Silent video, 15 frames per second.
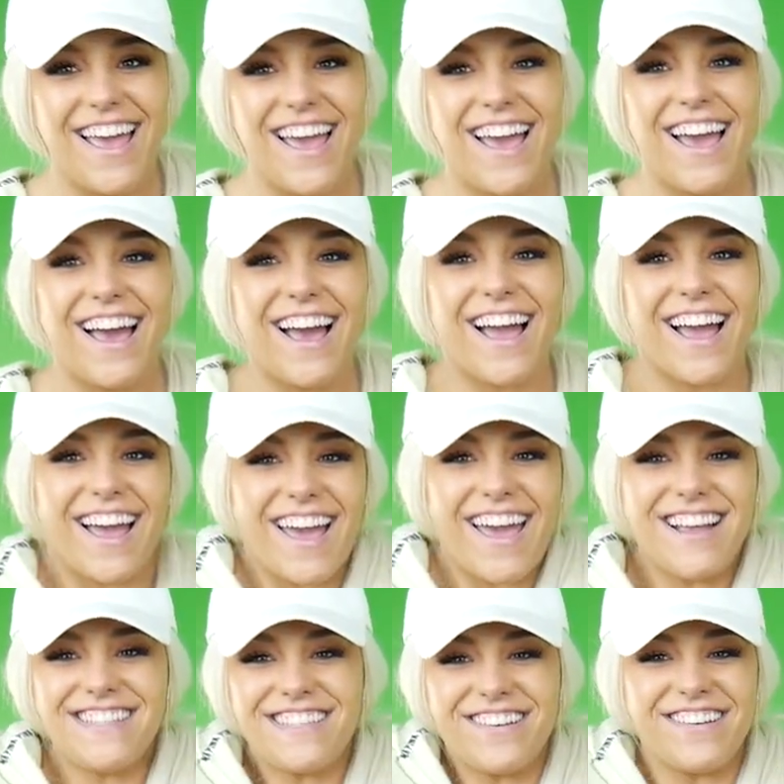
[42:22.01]

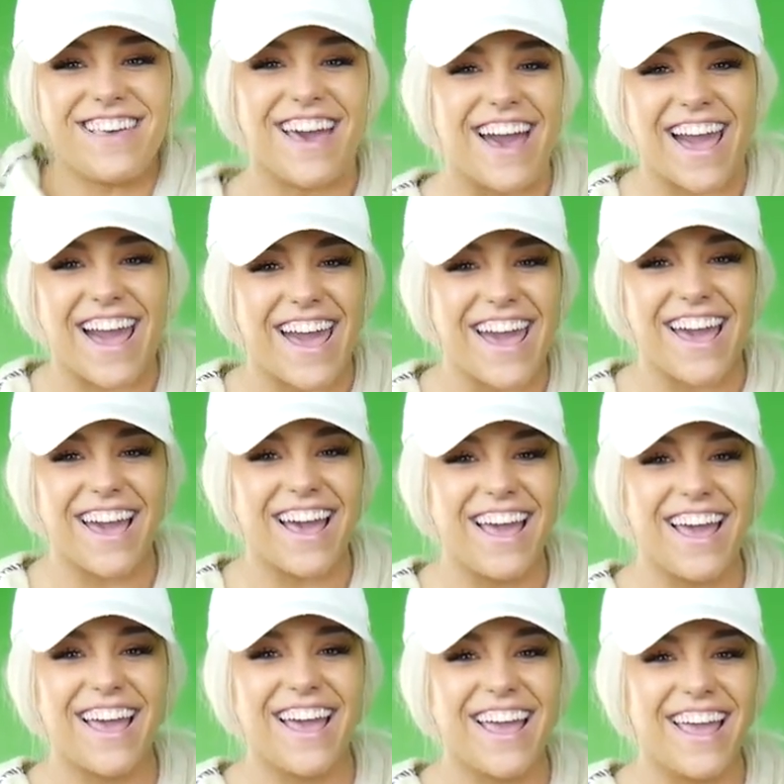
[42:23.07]

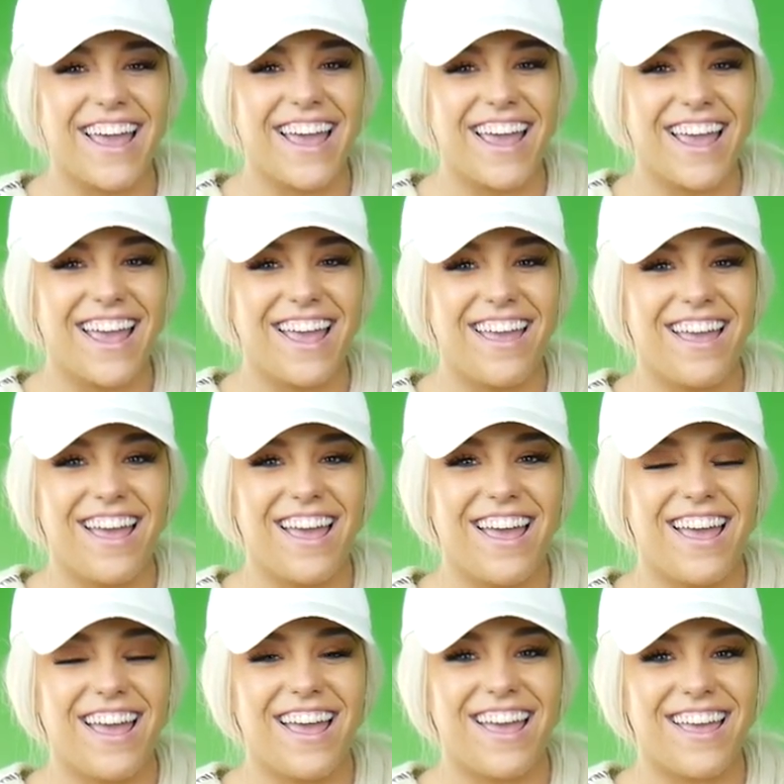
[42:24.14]

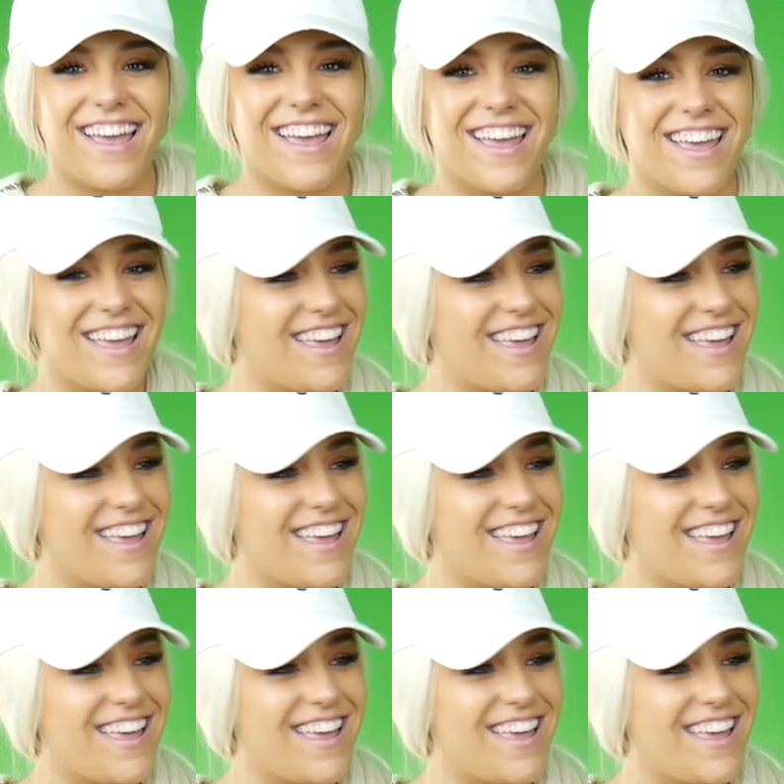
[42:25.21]
(silent)